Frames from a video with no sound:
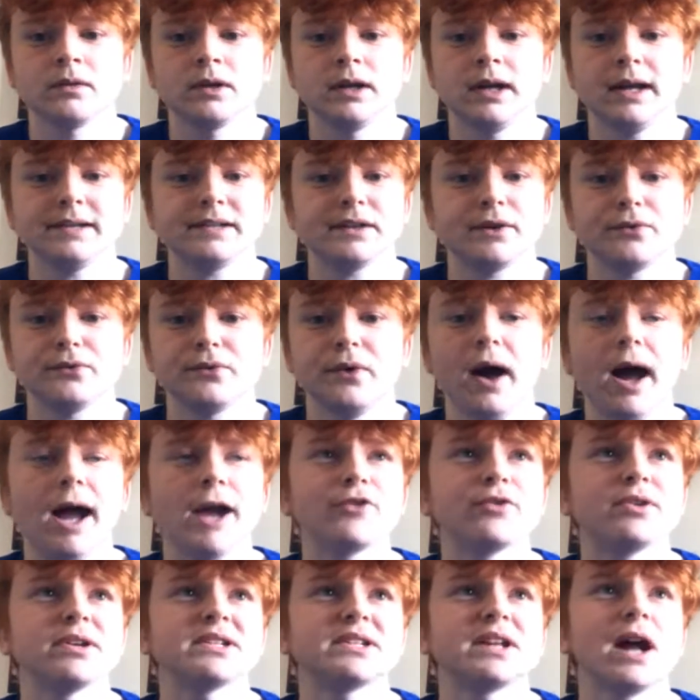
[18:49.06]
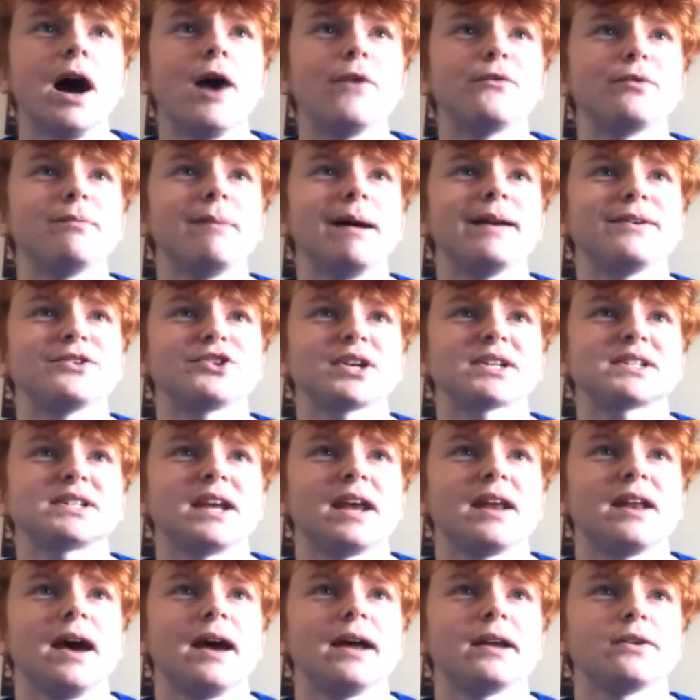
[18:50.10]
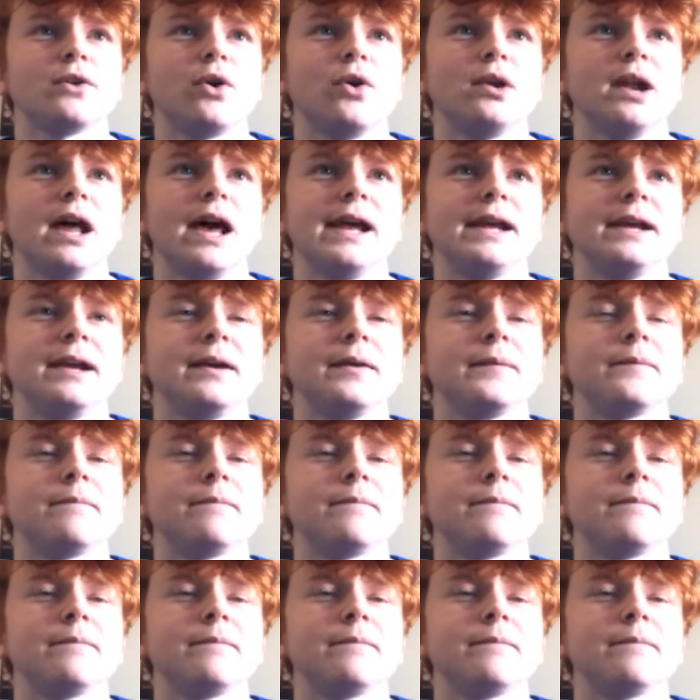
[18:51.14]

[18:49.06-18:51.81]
It's a fiery start for Manchester United, Mole.